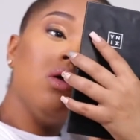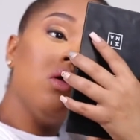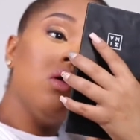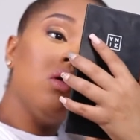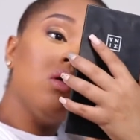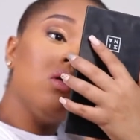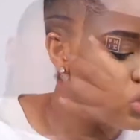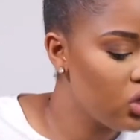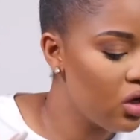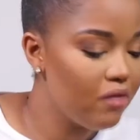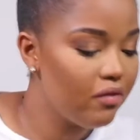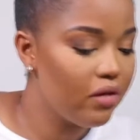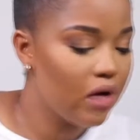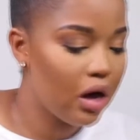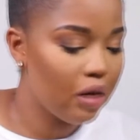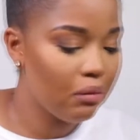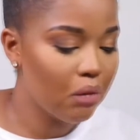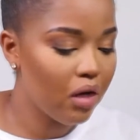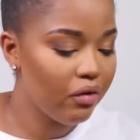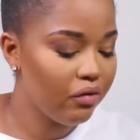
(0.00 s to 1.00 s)
Okay, so I've
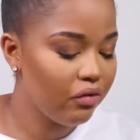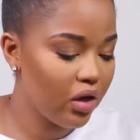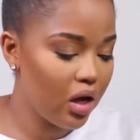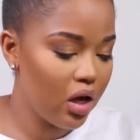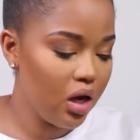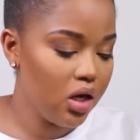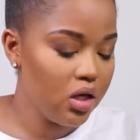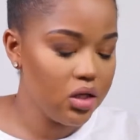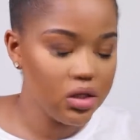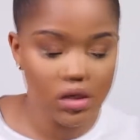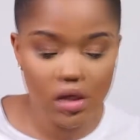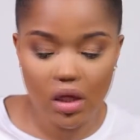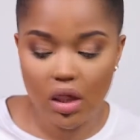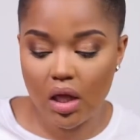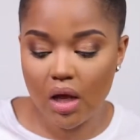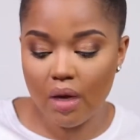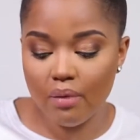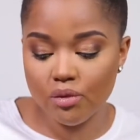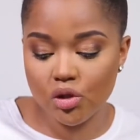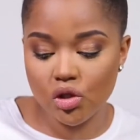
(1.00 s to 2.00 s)
lined my face, and
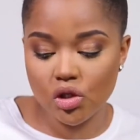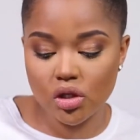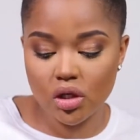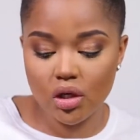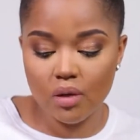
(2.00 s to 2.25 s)
then I'm just